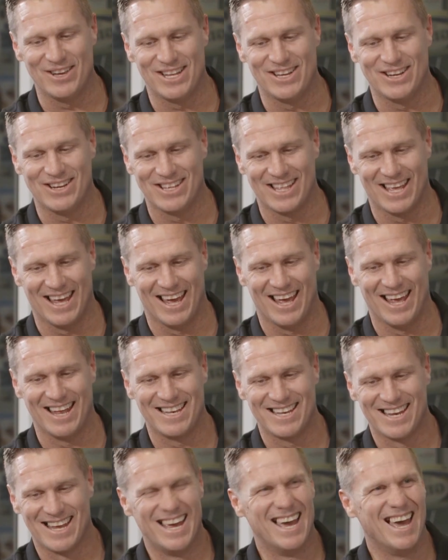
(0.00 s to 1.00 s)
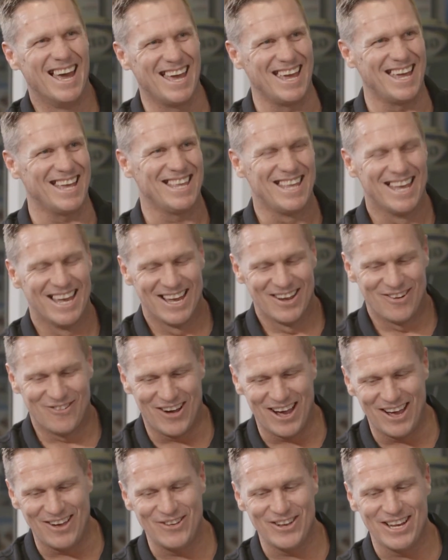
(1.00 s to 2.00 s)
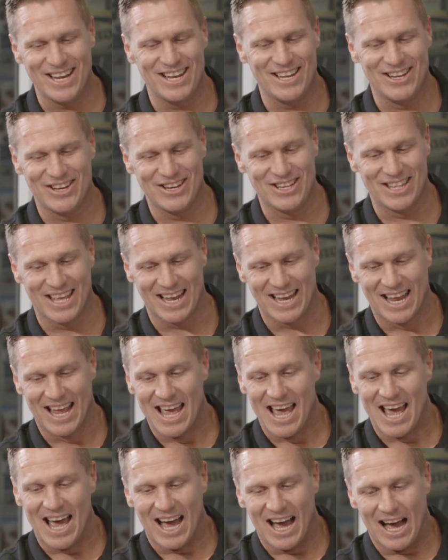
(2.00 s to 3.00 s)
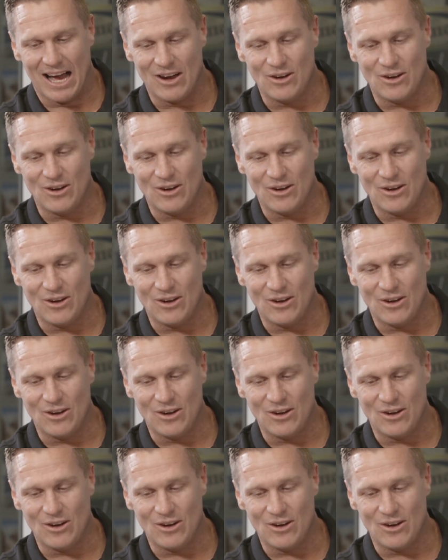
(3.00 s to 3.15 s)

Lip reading: never do that. Why would he do that?